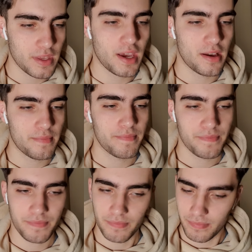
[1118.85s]
Yeah.
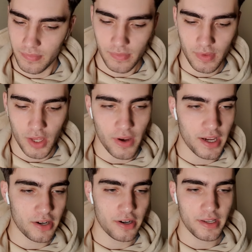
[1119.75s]
No,
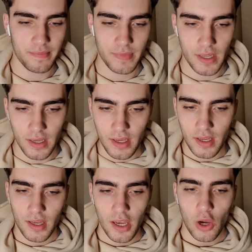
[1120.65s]
I agree.
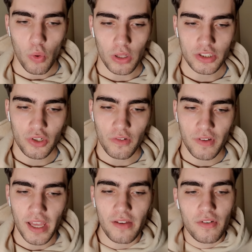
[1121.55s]
What's your
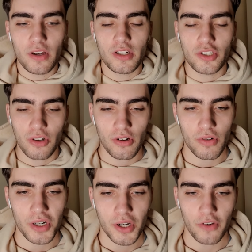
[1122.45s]
favourite
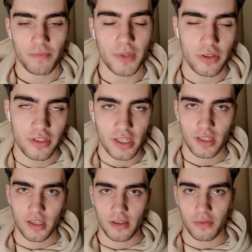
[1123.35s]
genre of
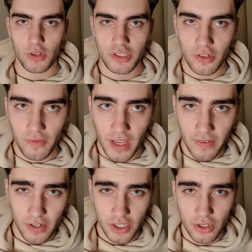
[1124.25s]
music? What's your
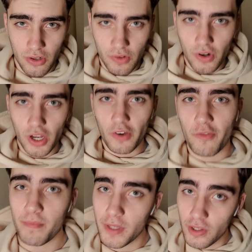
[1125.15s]
favourite genre
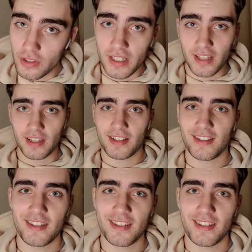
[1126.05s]
of music?